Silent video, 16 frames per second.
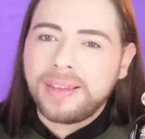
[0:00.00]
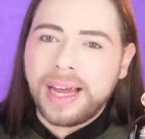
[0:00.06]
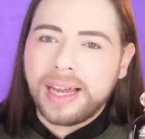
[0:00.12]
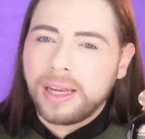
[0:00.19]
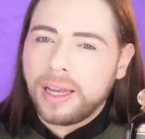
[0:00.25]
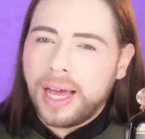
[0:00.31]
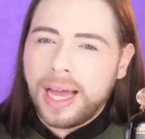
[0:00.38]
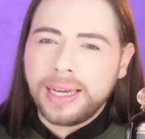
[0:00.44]

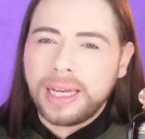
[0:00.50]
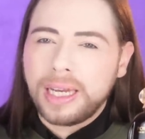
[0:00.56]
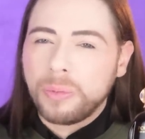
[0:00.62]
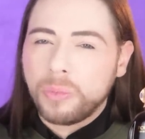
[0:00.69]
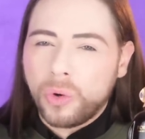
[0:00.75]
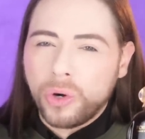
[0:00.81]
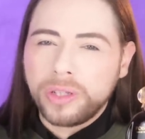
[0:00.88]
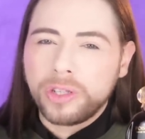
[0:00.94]
that line
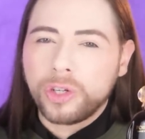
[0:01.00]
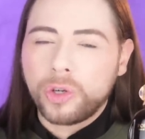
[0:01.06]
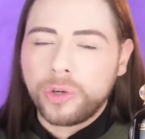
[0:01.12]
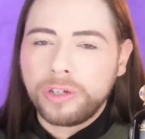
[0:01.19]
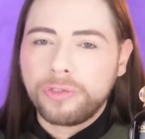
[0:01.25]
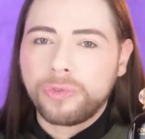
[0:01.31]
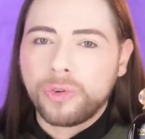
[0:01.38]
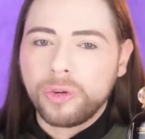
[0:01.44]
anymore in the
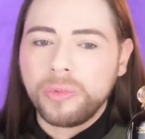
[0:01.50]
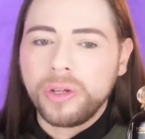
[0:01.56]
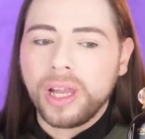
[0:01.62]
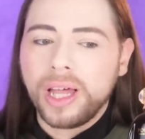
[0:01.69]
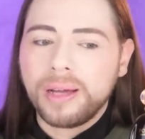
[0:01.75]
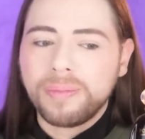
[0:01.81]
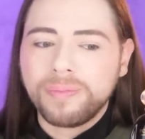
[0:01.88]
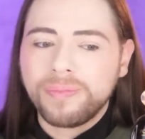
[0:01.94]
current
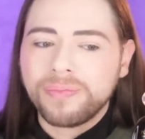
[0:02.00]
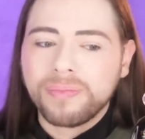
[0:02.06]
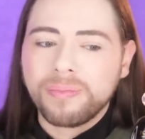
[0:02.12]
formula